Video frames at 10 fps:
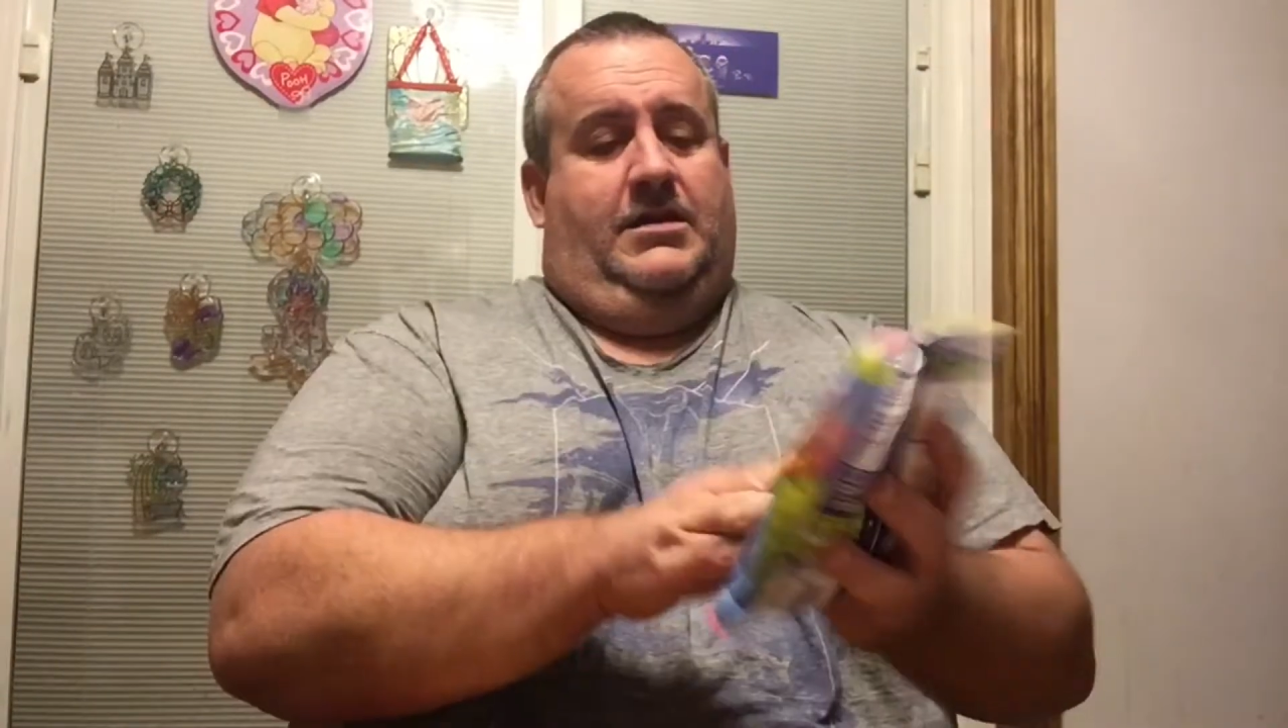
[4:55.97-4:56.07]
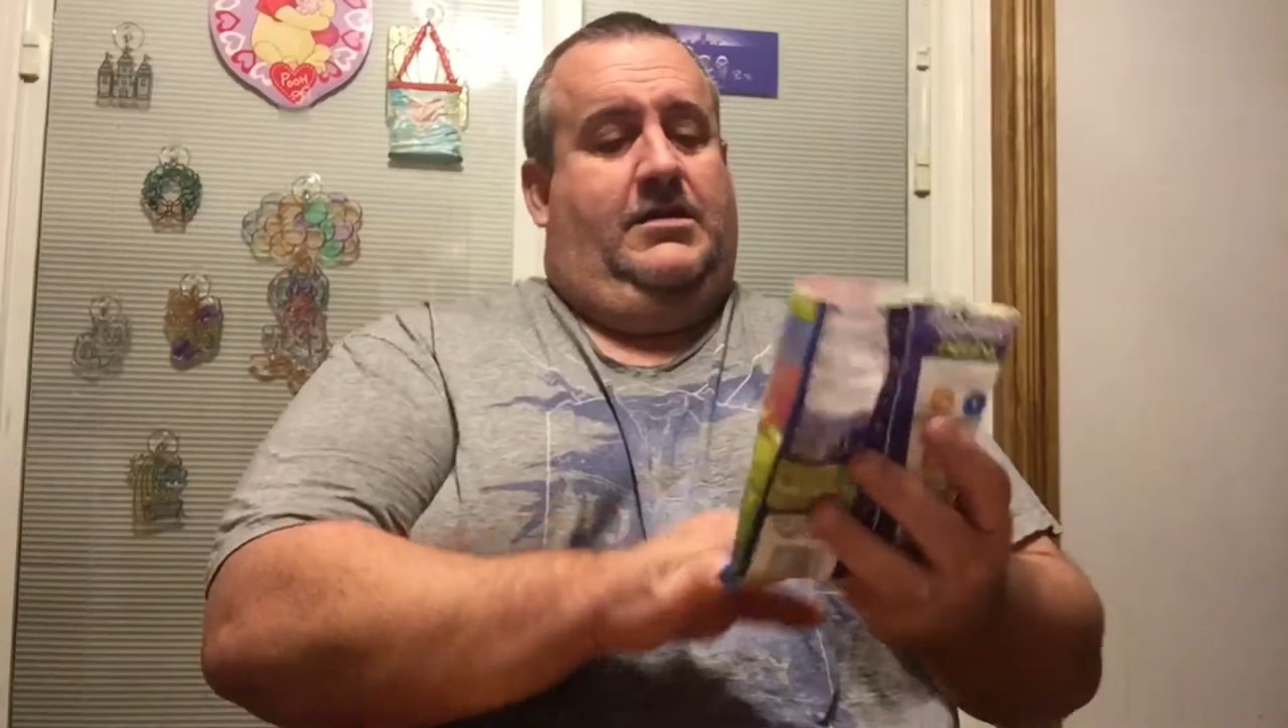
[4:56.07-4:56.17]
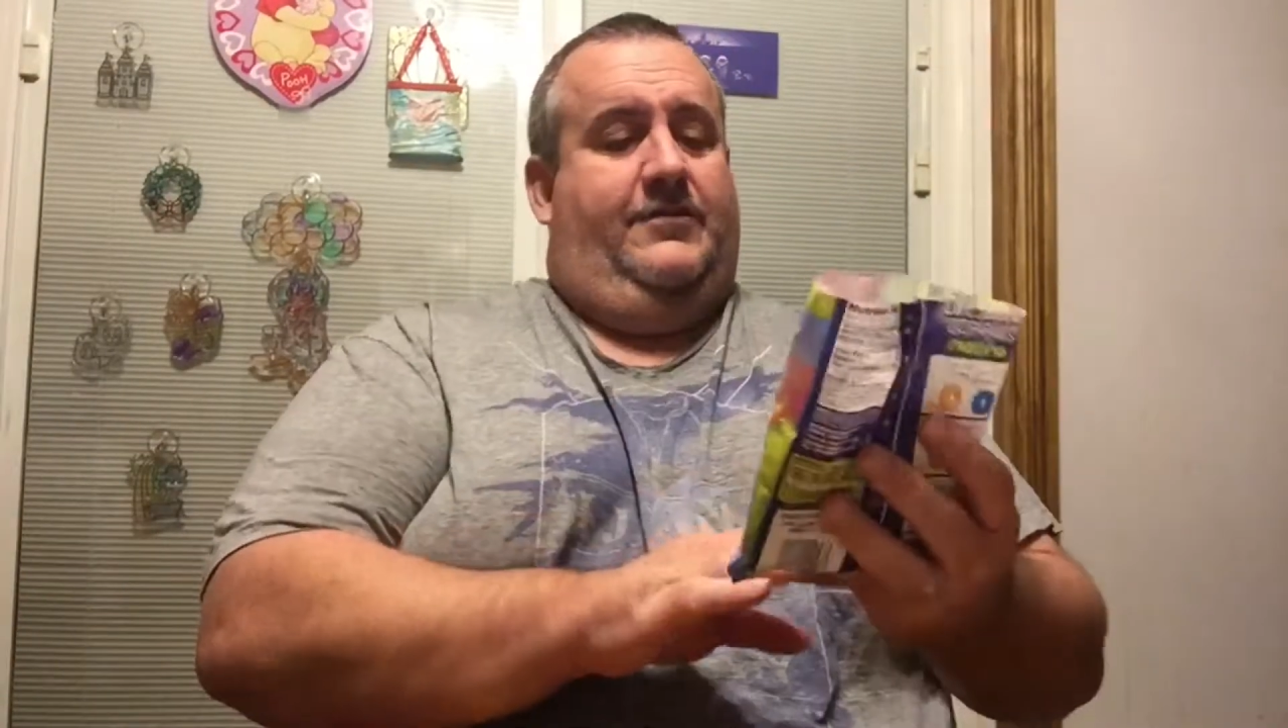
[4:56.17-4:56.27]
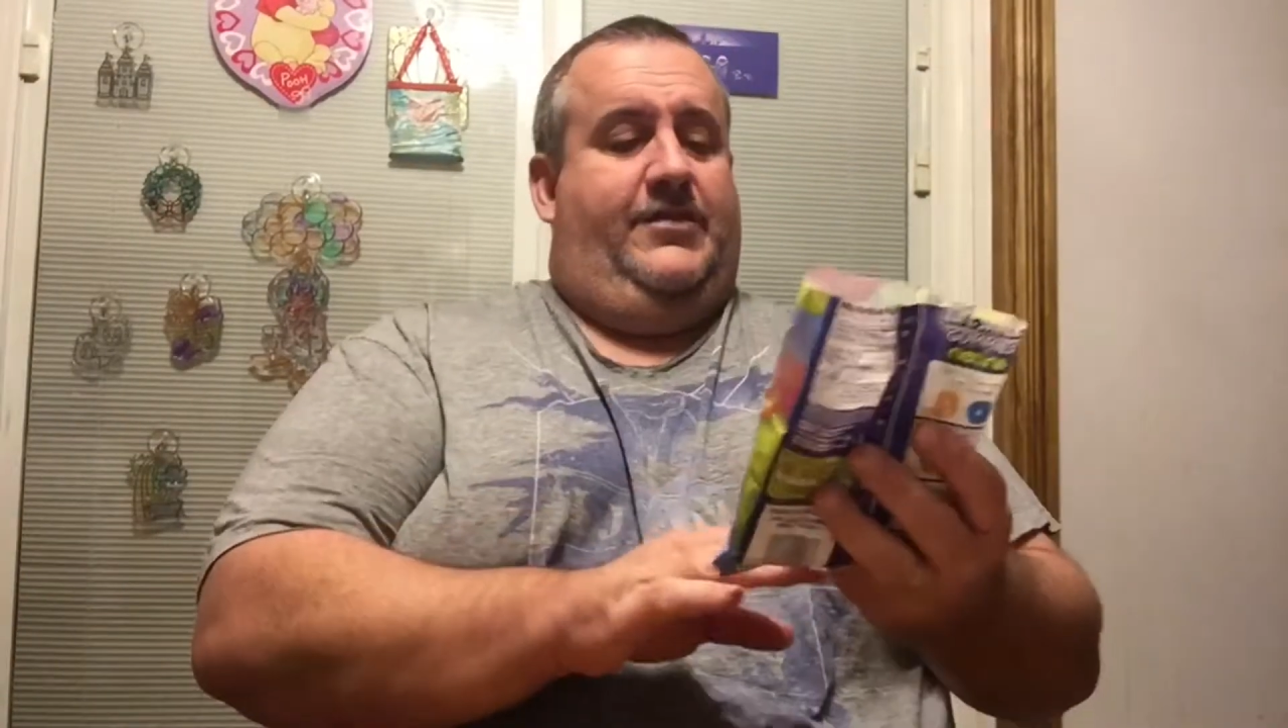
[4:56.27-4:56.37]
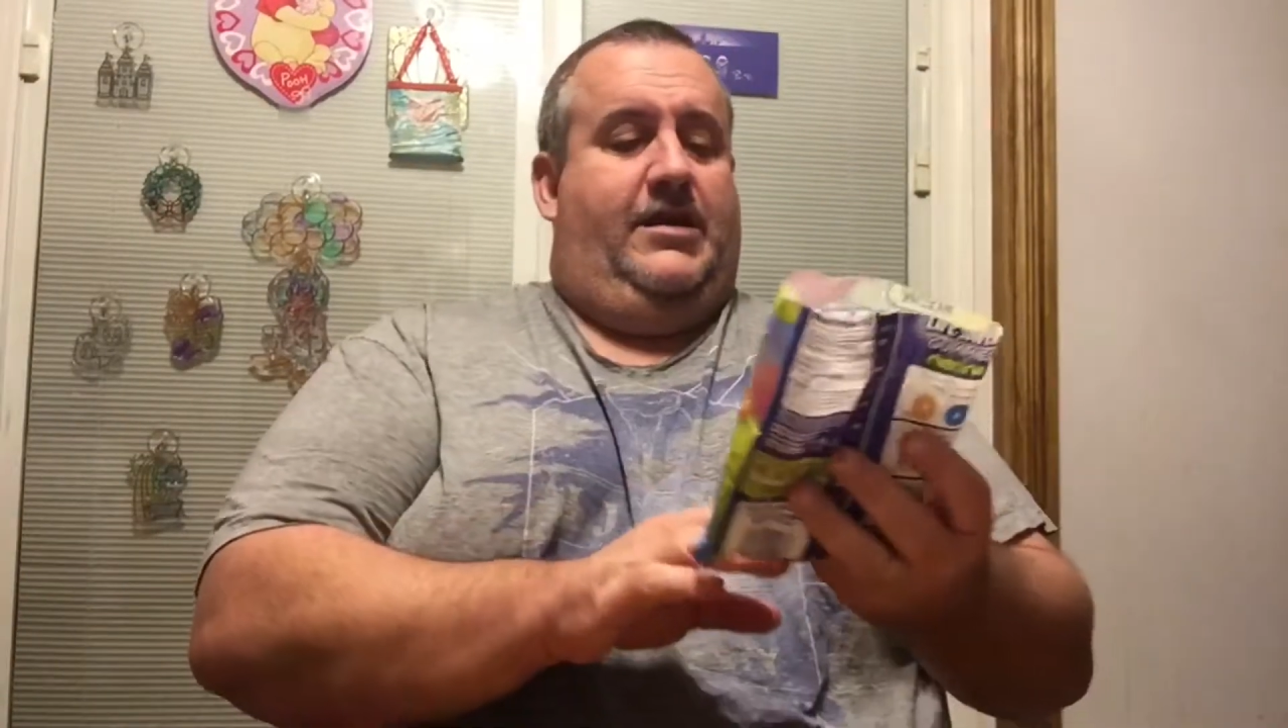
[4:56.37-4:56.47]
you
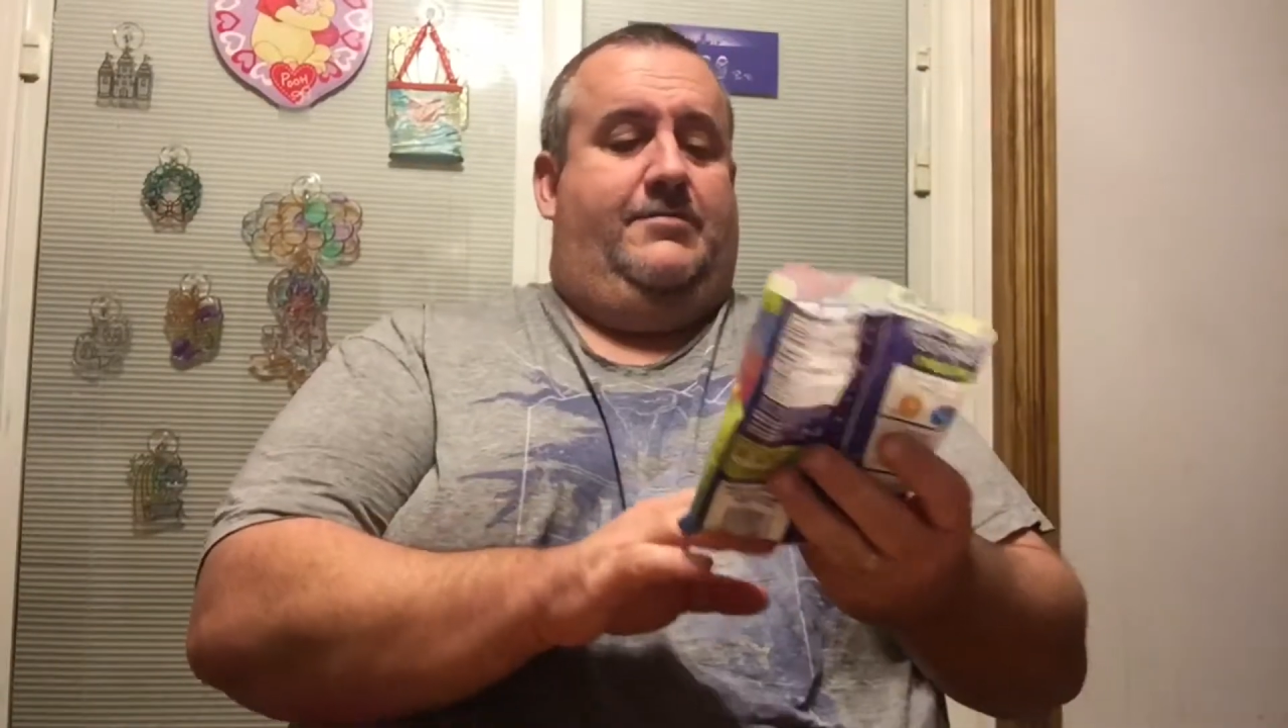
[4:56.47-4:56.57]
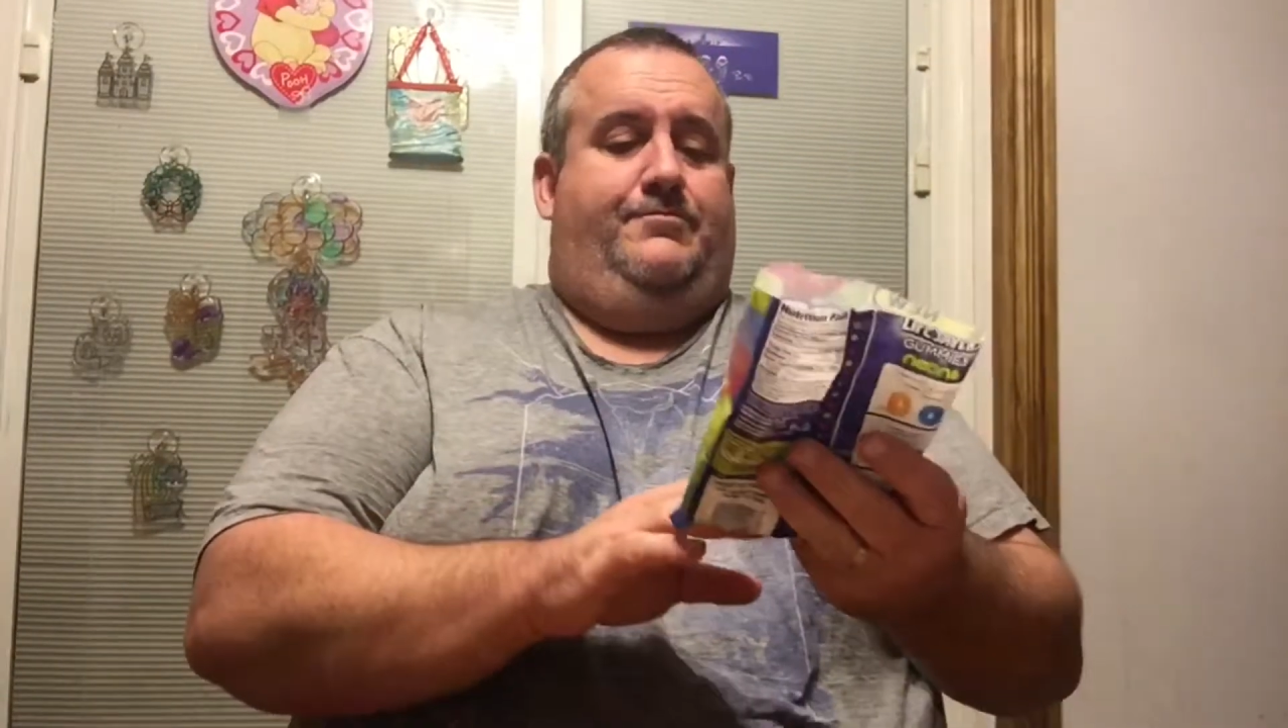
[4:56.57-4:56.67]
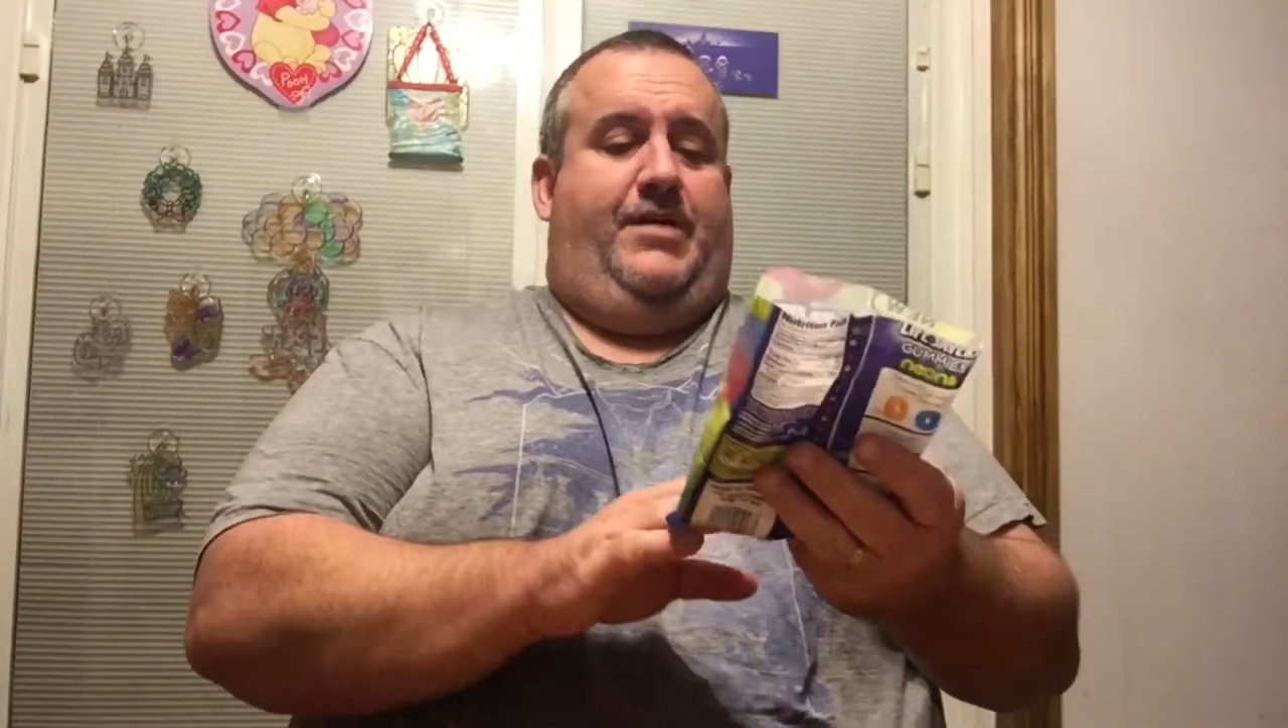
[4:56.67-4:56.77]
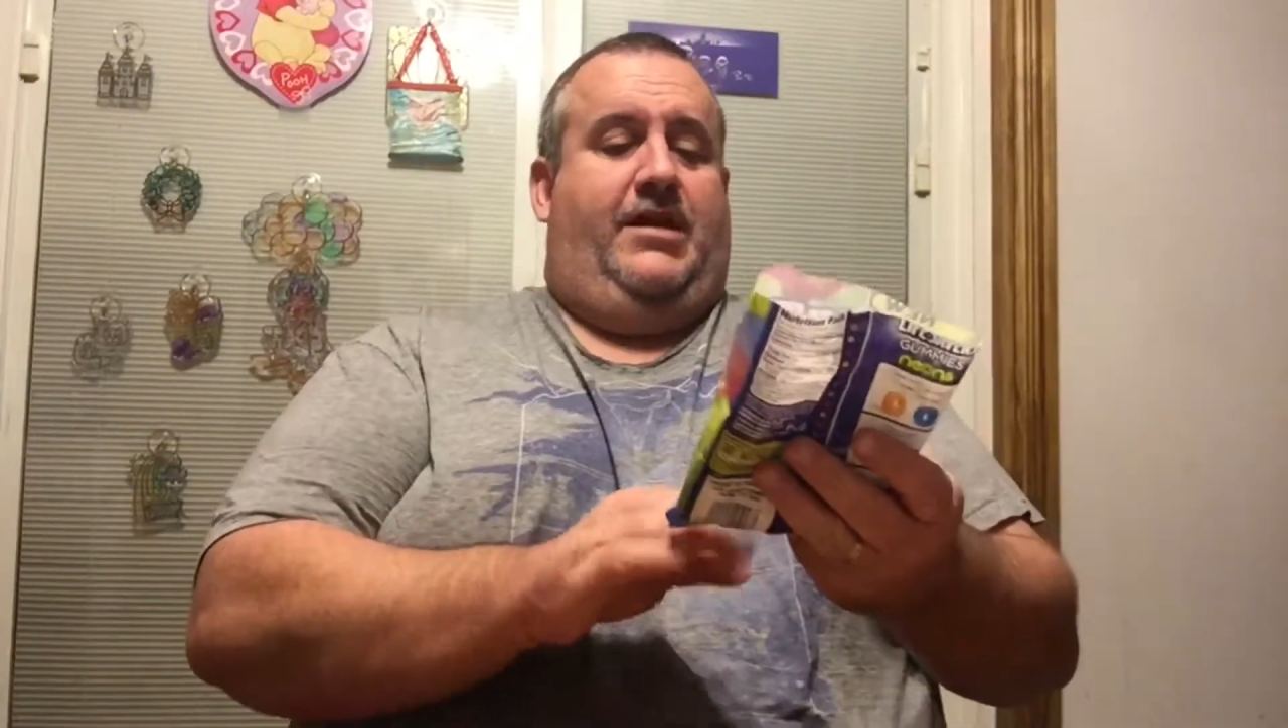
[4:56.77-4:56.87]
know, if you like